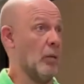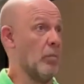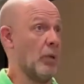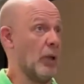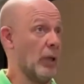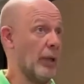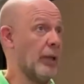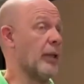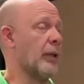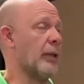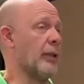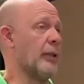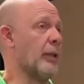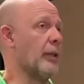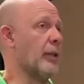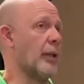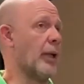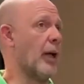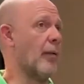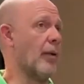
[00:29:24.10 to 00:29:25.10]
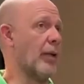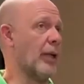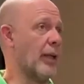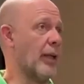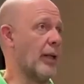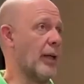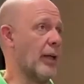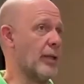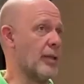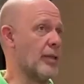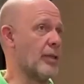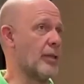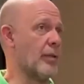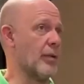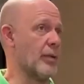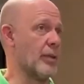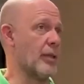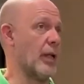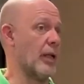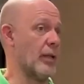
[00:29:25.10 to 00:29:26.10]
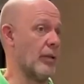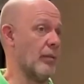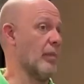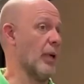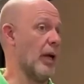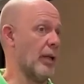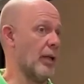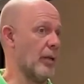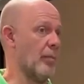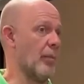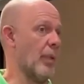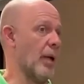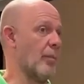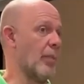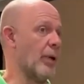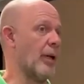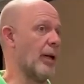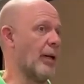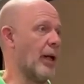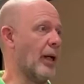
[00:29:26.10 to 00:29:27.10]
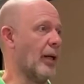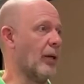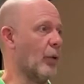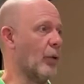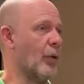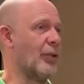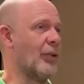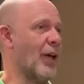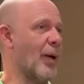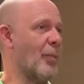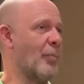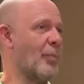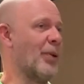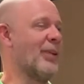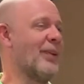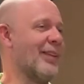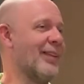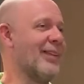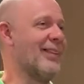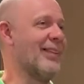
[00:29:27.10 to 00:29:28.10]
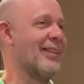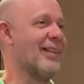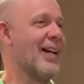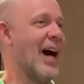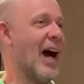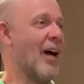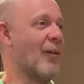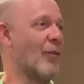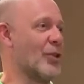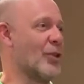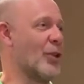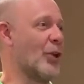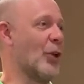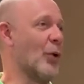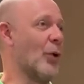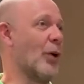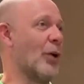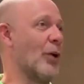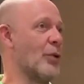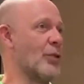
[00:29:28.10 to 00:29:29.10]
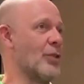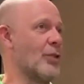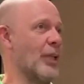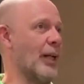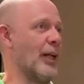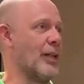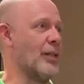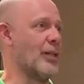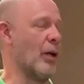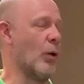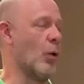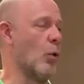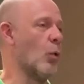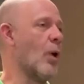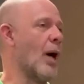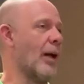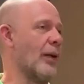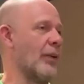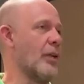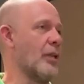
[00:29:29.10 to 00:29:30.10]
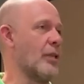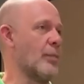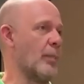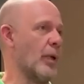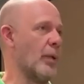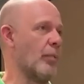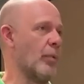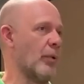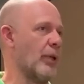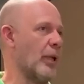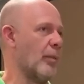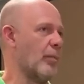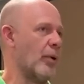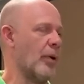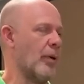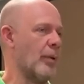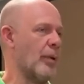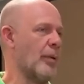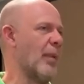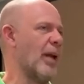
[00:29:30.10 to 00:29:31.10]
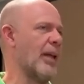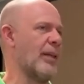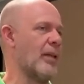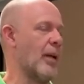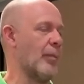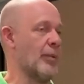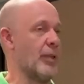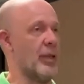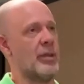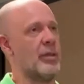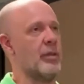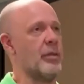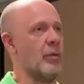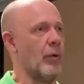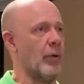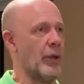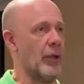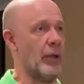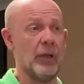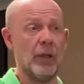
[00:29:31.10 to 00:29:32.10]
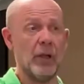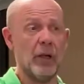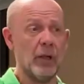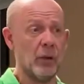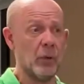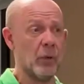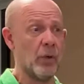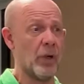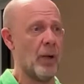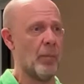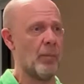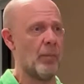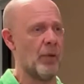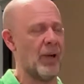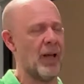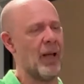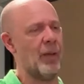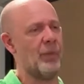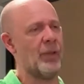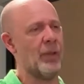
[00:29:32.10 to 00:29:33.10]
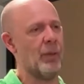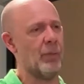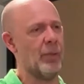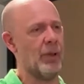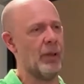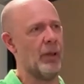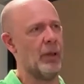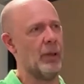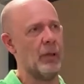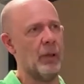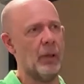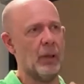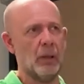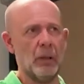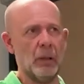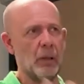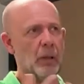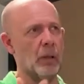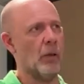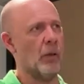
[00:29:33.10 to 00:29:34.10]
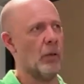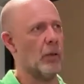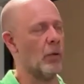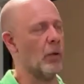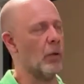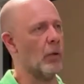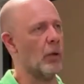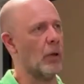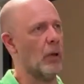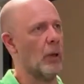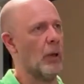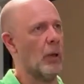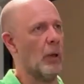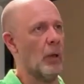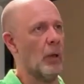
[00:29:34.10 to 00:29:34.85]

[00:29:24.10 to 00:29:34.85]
clearly didn't have any credits, because I remember and I looked up. I was curious and I said, who are these people? They probably made up this story. And I look up on IMDb and on Google,